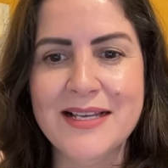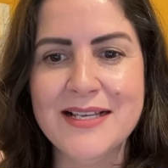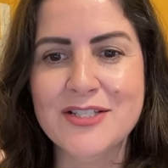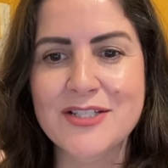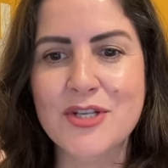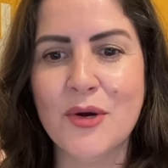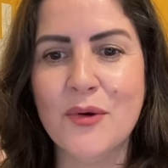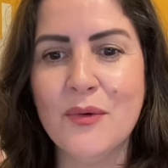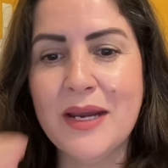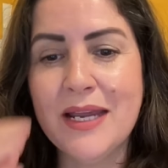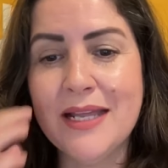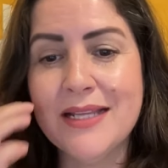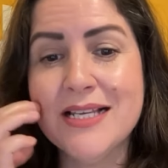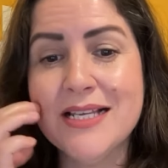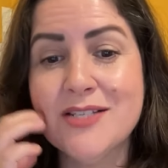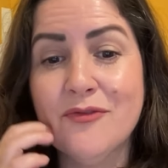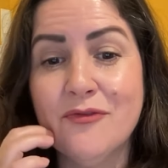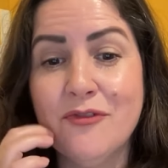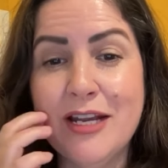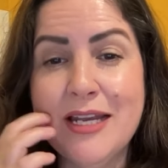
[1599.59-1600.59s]
So it
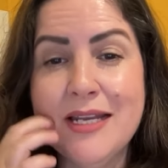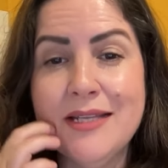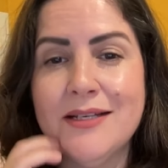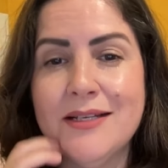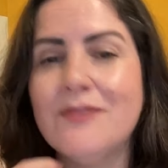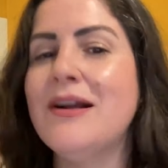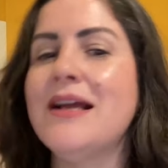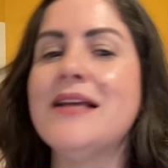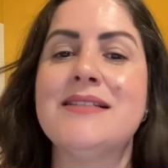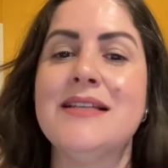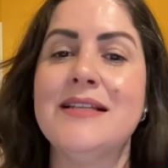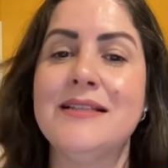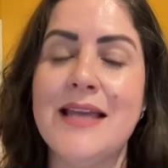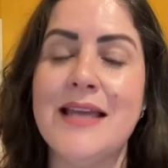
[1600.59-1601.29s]
is really interesting.